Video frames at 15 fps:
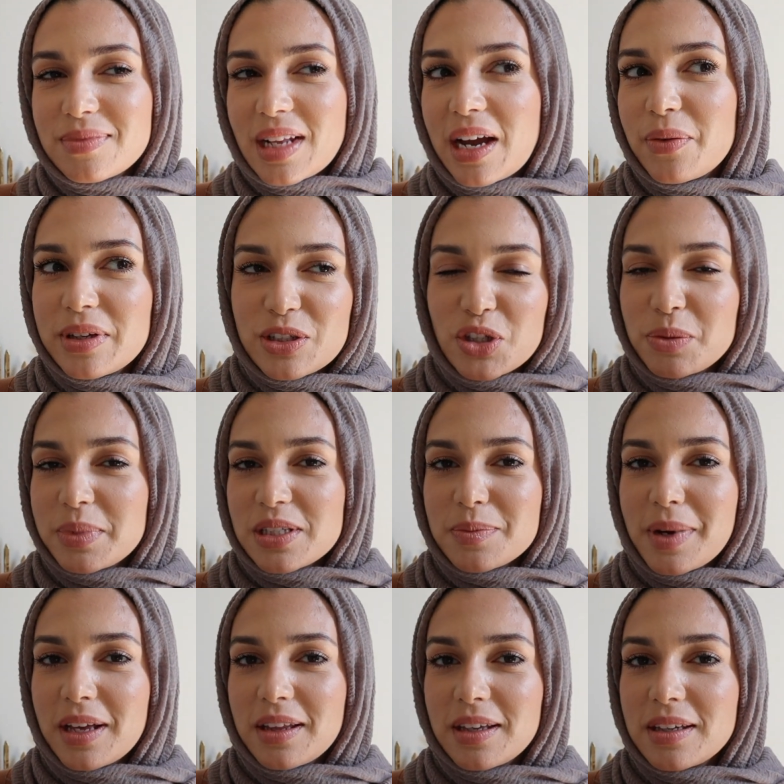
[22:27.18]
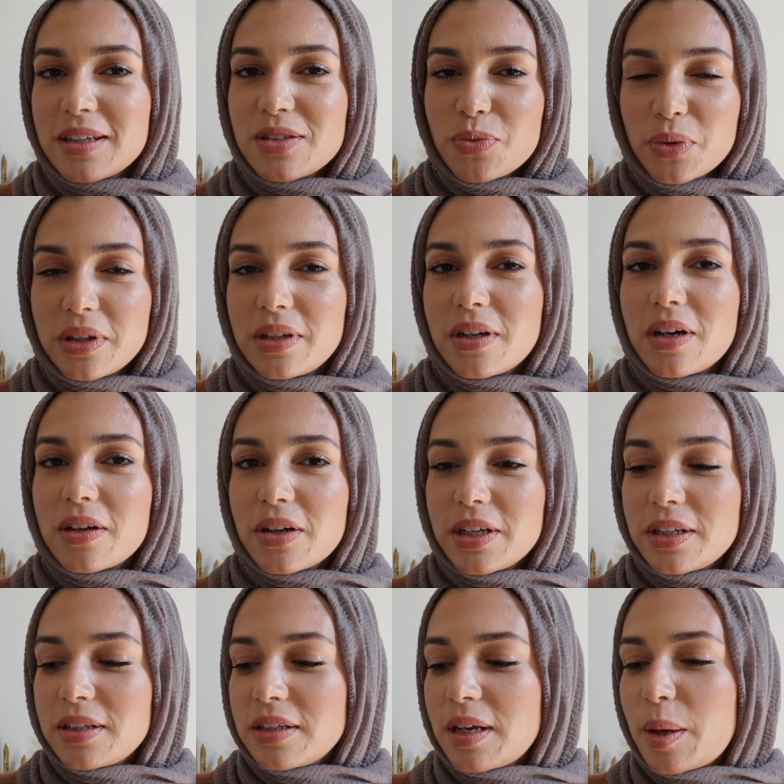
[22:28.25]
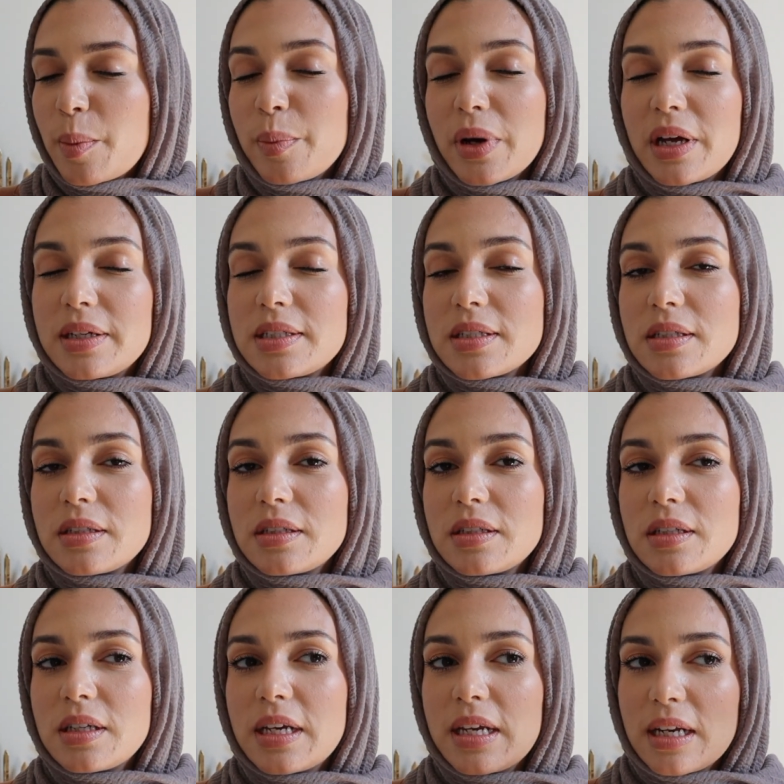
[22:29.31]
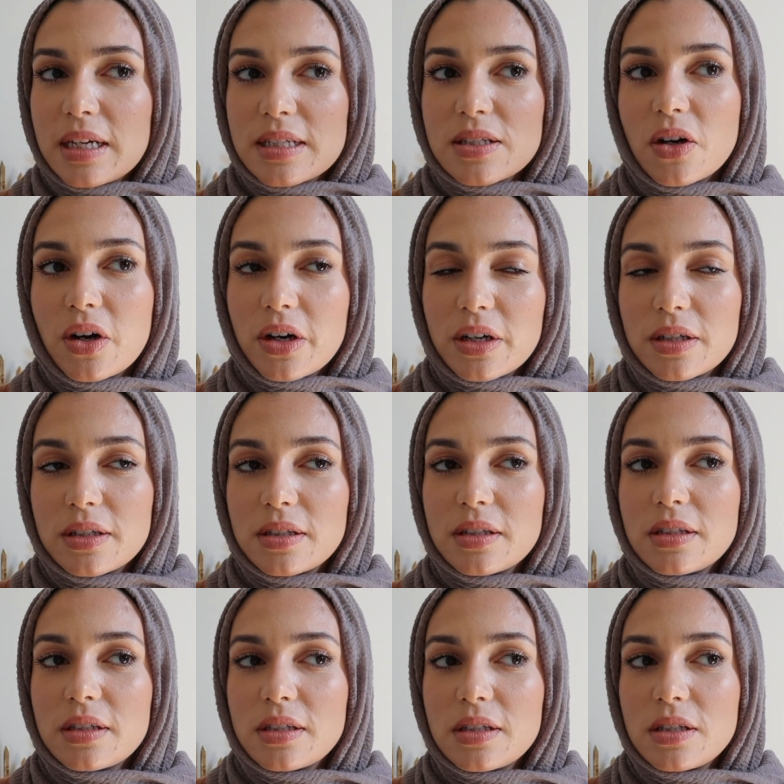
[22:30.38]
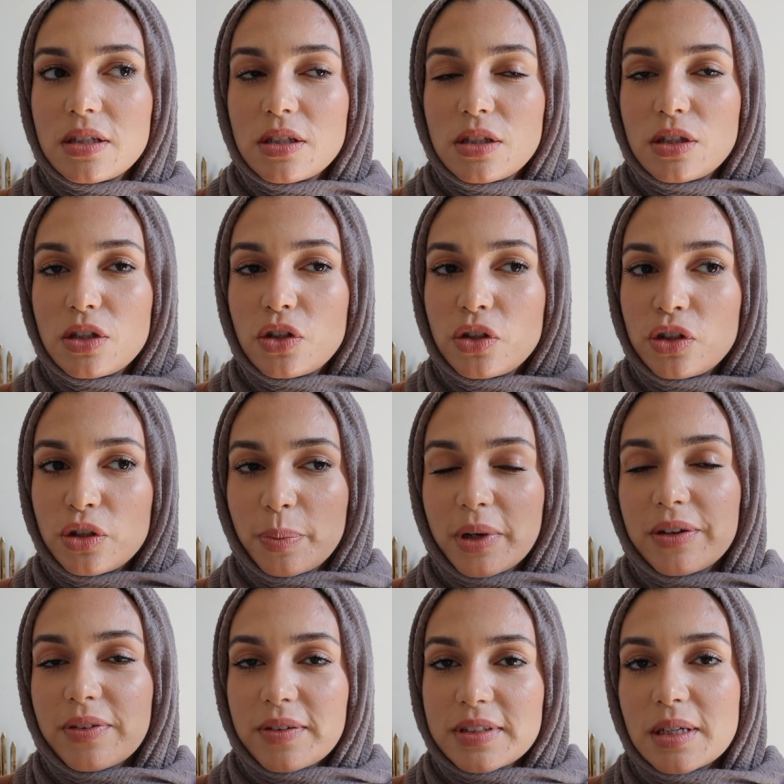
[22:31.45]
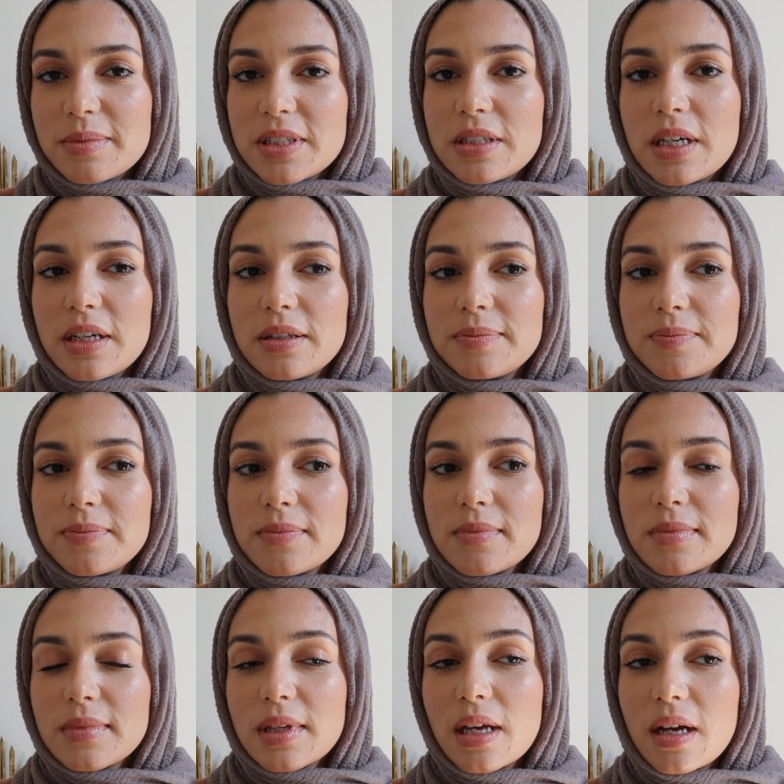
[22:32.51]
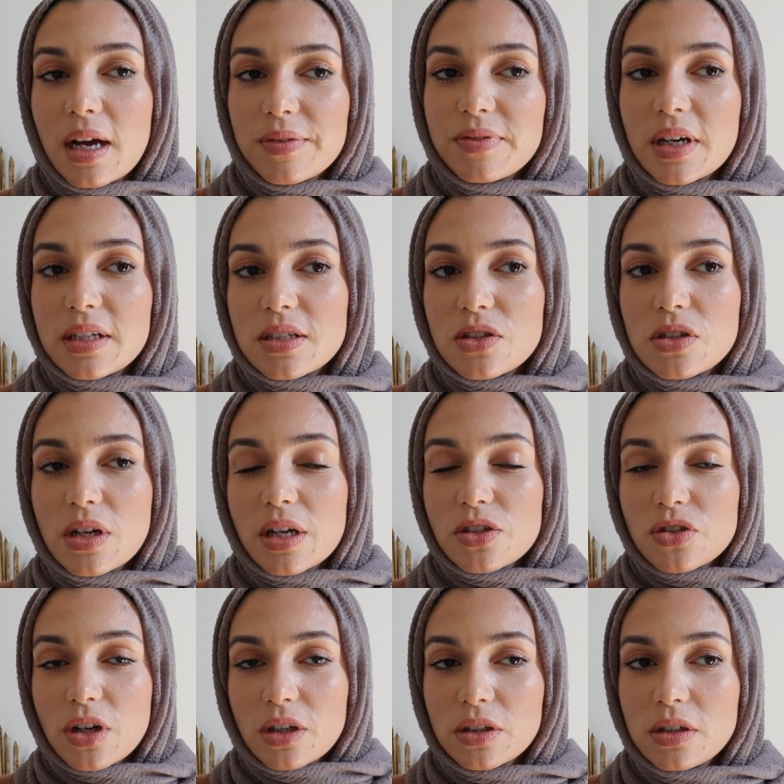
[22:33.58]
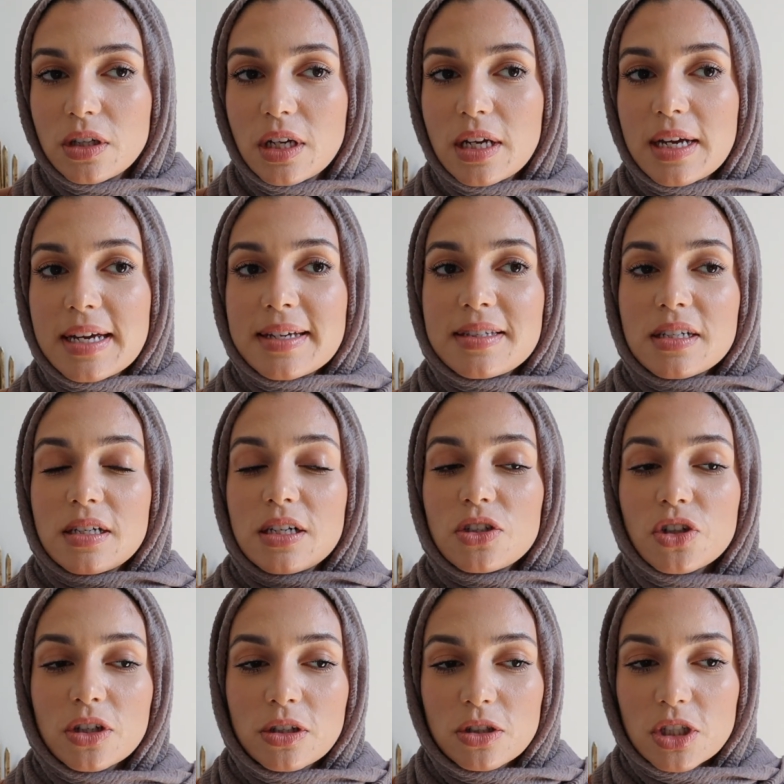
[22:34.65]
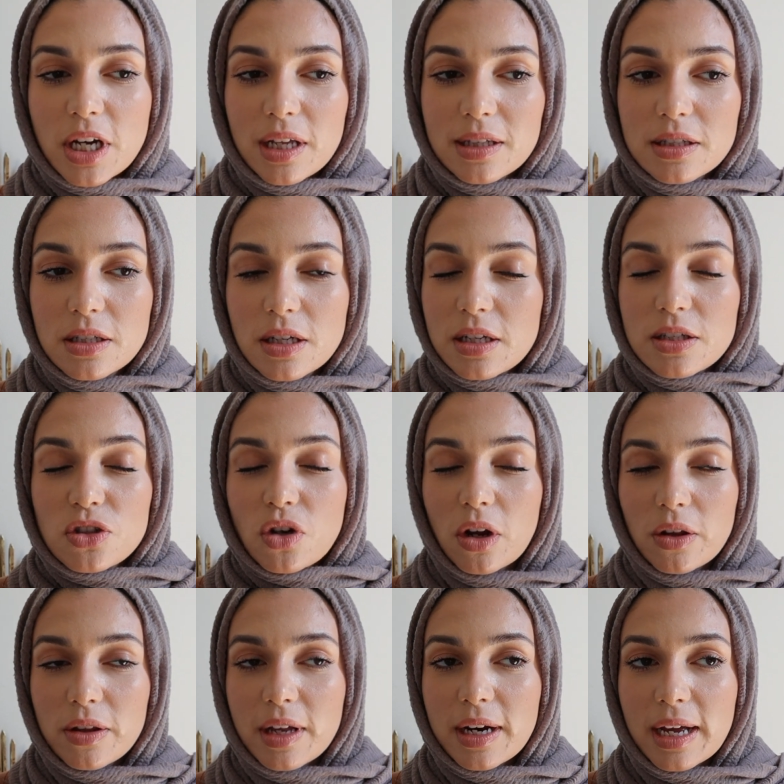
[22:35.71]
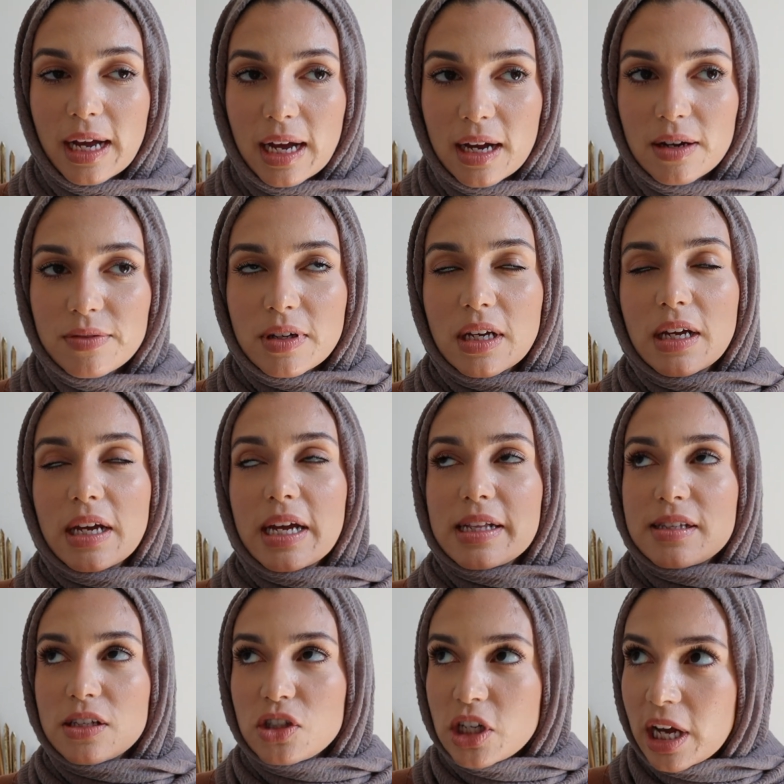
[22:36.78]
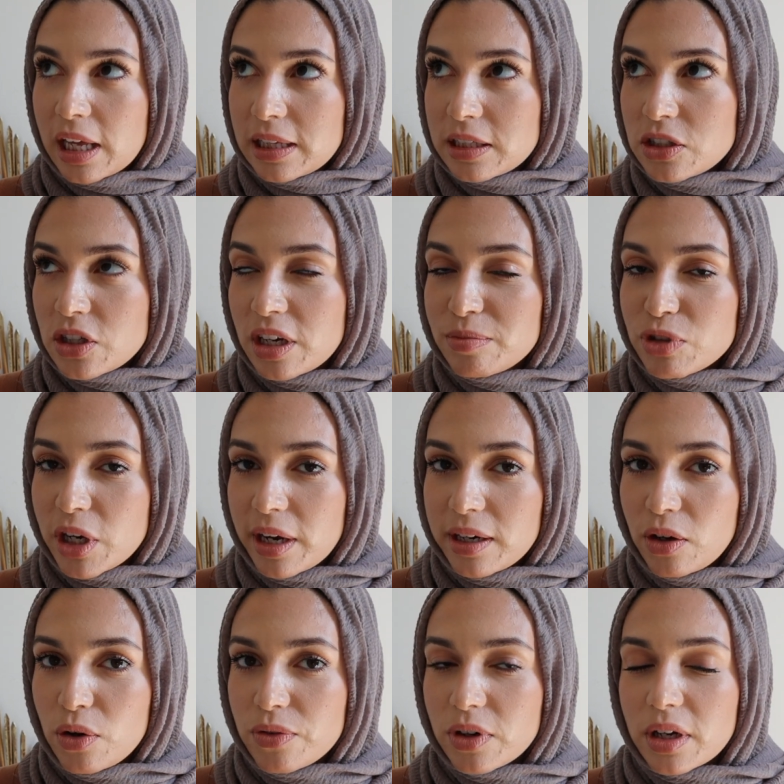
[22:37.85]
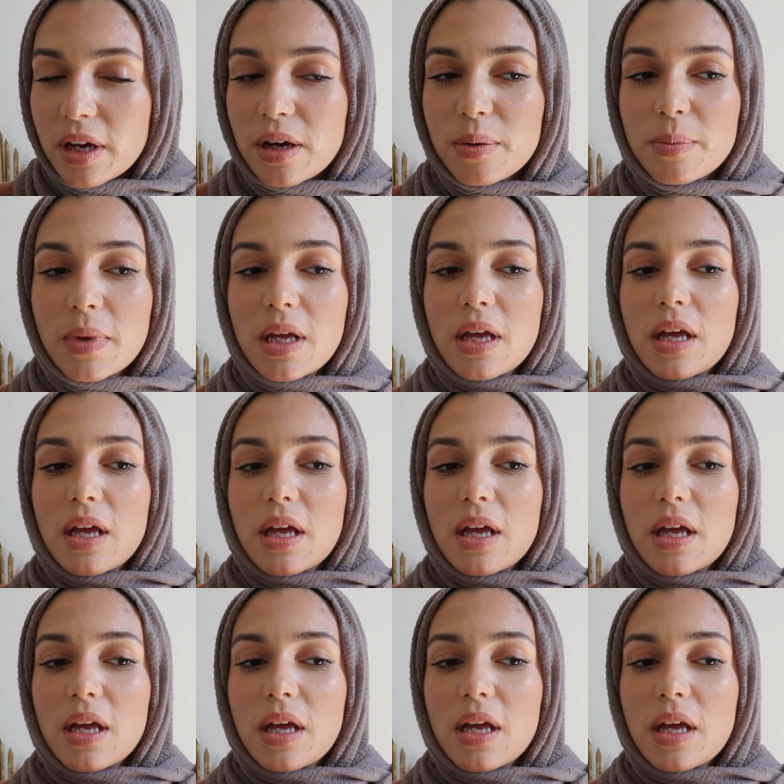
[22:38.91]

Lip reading: I really shouldn't be smiling. It's really not good, but it is hard to pray 5 times a day. I find it a struggle. It's an internal challenge, a struggle that I have. It's a challenge that I'm trying to overcome.